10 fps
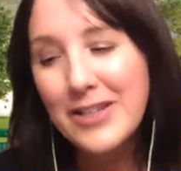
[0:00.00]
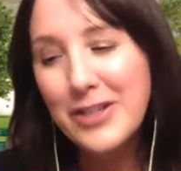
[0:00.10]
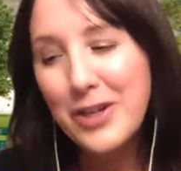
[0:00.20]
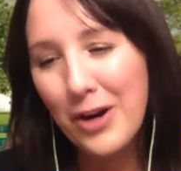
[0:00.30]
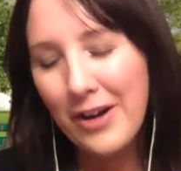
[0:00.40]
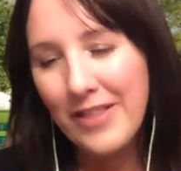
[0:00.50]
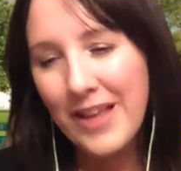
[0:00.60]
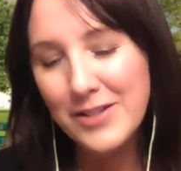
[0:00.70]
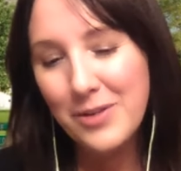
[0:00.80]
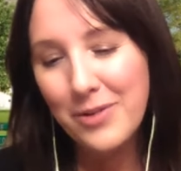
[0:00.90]
to work on
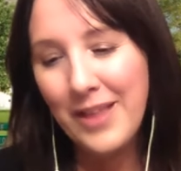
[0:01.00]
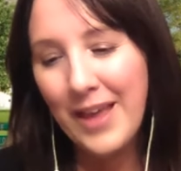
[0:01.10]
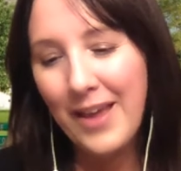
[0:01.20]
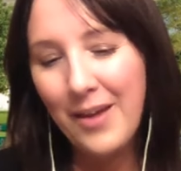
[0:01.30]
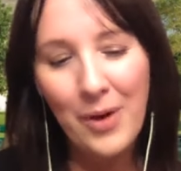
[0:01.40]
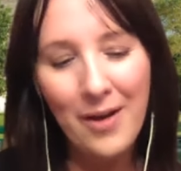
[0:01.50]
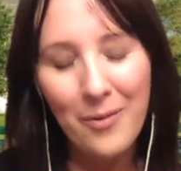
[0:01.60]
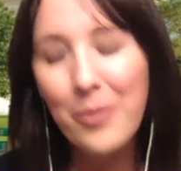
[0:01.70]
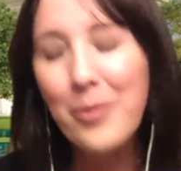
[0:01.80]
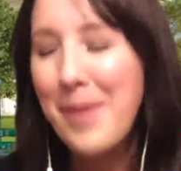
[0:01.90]
that. So they, well,
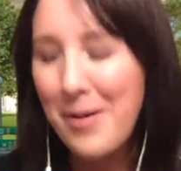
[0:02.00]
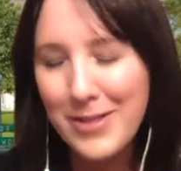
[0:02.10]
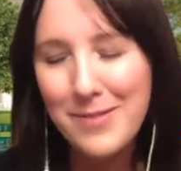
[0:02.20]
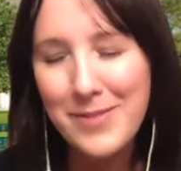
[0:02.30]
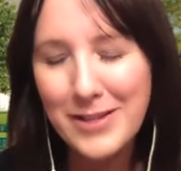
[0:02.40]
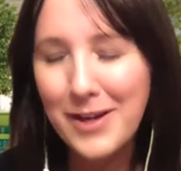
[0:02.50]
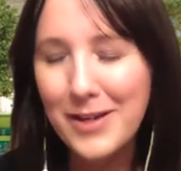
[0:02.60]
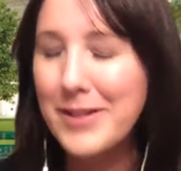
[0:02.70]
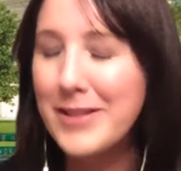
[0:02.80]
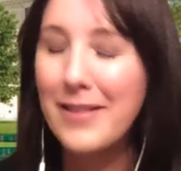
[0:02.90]
when we met with them and they talked
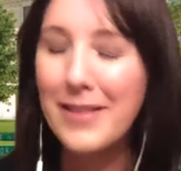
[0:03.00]
about that,